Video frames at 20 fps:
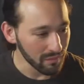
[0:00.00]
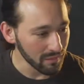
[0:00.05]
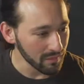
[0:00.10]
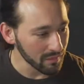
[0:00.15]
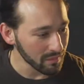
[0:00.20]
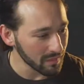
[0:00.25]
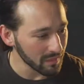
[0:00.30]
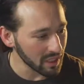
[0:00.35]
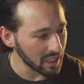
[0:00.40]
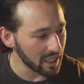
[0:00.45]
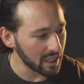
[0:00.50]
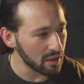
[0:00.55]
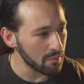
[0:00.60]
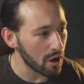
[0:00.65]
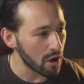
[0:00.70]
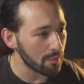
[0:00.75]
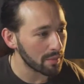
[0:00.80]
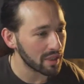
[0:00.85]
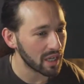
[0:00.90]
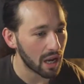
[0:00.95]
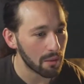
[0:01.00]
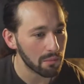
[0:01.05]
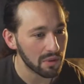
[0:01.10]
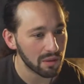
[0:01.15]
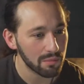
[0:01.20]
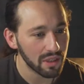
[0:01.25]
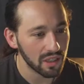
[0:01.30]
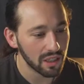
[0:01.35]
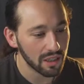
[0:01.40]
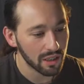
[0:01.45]
in a moment, I'm going to
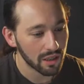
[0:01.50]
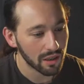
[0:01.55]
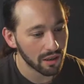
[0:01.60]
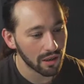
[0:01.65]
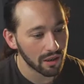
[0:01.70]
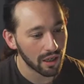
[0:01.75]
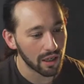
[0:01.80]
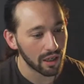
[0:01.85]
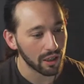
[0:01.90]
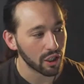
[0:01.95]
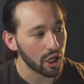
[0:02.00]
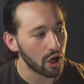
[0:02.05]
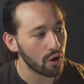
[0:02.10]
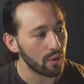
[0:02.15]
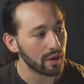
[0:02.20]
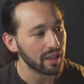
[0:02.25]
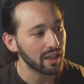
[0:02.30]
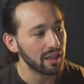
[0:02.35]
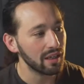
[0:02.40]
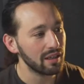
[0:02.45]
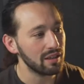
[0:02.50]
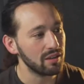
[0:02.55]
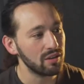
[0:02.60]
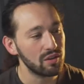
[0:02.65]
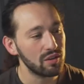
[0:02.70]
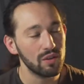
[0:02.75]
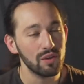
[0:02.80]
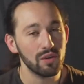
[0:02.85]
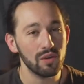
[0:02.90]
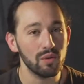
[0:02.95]
be going
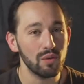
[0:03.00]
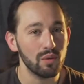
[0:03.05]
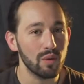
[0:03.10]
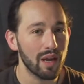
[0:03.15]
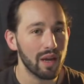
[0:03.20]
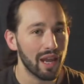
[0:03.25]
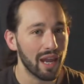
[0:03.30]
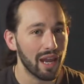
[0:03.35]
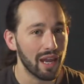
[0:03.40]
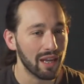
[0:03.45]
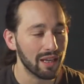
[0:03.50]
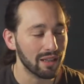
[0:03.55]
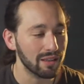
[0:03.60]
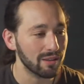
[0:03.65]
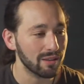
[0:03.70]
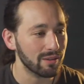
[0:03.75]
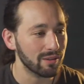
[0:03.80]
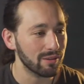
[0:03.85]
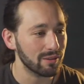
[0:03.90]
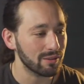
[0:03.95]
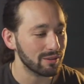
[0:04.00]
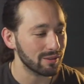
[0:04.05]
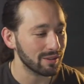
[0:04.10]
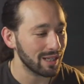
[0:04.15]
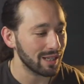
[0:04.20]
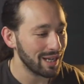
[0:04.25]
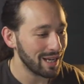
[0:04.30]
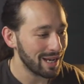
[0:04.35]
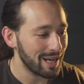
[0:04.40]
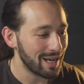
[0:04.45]
into a little
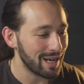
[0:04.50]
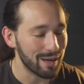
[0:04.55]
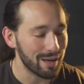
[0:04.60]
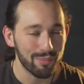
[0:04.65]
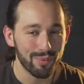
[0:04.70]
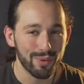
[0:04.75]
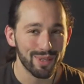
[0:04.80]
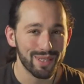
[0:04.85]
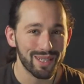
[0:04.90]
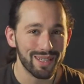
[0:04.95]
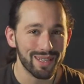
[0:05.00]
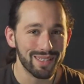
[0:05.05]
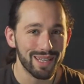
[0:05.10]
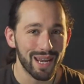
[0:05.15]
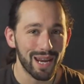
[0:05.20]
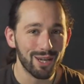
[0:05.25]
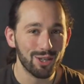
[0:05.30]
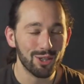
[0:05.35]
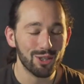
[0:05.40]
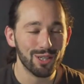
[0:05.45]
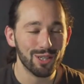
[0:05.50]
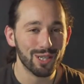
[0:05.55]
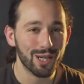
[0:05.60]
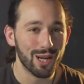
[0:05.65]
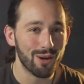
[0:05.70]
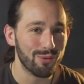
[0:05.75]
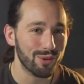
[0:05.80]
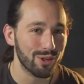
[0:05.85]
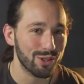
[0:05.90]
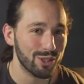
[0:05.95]
presentation, and I
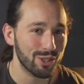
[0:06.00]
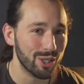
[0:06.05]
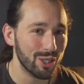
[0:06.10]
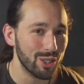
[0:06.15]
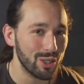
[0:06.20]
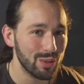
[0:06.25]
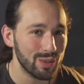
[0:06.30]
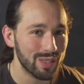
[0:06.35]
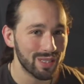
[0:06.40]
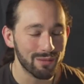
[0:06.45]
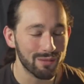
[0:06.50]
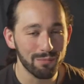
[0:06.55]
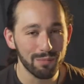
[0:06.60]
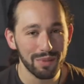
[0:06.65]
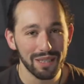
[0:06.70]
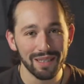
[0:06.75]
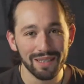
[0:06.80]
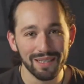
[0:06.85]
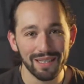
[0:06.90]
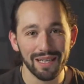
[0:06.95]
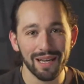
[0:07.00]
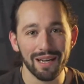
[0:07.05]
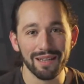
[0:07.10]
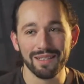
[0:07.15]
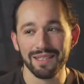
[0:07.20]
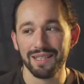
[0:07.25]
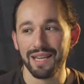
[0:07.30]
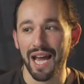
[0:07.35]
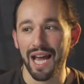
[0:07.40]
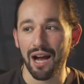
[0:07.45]
want to show you some BTS
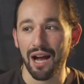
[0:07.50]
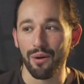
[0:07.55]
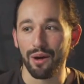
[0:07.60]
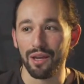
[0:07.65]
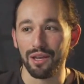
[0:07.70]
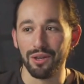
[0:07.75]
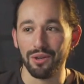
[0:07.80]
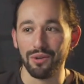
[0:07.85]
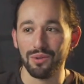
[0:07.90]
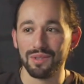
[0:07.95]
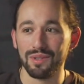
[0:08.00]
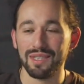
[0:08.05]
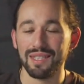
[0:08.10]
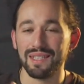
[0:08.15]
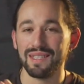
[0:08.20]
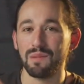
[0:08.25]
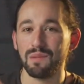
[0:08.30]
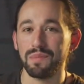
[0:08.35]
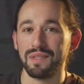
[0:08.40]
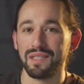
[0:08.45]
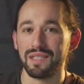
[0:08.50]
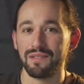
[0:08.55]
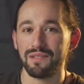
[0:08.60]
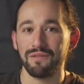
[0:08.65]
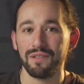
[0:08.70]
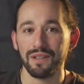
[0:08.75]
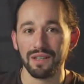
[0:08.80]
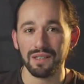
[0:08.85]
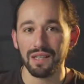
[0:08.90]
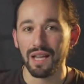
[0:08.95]
and how I use this
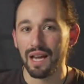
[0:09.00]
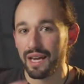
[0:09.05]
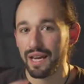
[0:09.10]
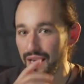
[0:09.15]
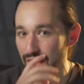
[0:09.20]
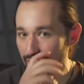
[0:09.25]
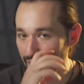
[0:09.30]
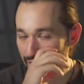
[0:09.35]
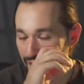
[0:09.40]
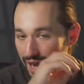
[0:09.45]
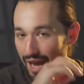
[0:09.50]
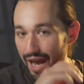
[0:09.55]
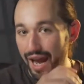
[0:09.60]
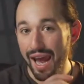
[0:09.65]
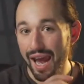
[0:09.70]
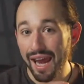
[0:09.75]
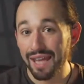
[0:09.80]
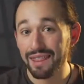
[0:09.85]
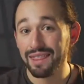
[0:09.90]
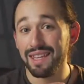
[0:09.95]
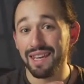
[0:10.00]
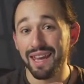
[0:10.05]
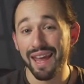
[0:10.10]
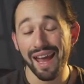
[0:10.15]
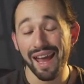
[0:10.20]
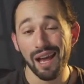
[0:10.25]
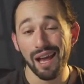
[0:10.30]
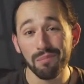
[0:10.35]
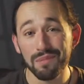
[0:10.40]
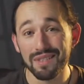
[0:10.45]
specific light and the
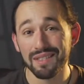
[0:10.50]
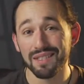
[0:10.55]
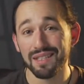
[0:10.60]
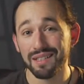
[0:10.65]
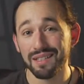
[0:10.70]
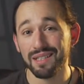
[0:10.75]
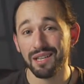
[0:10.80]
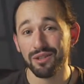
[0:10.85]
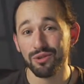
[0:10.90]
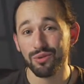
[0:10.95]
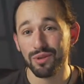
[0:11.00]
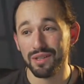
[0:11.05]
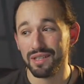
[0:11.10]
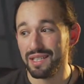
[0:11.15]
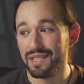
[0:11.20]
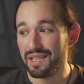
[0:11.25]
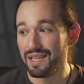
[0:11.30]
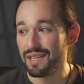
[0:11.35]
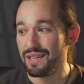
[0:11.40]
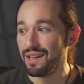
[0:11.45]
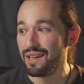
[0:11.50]
M600D,